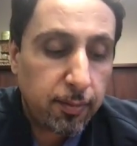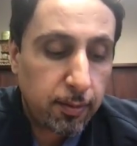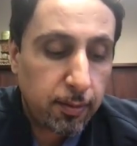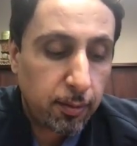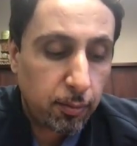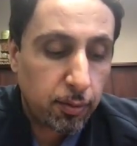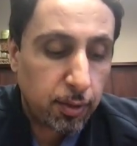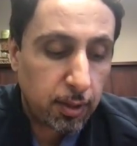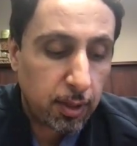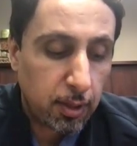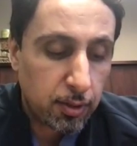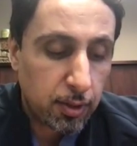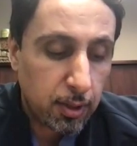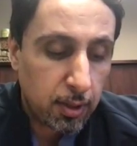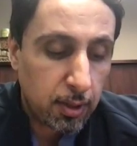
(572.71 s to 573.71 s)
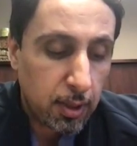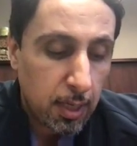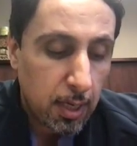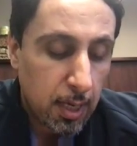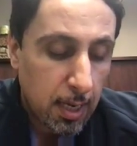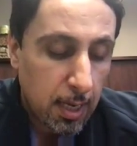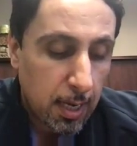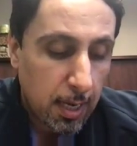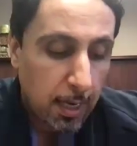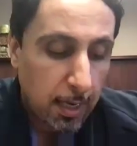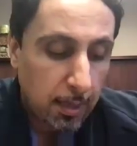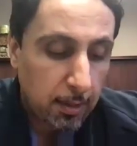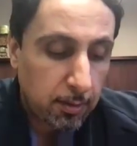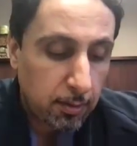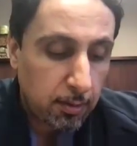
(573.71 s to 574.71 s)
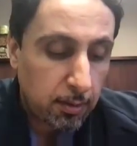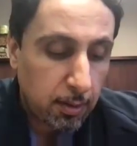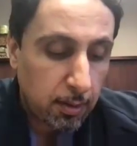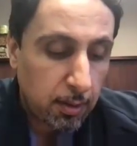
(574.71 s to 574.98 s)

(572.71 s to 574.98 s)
regurgitation and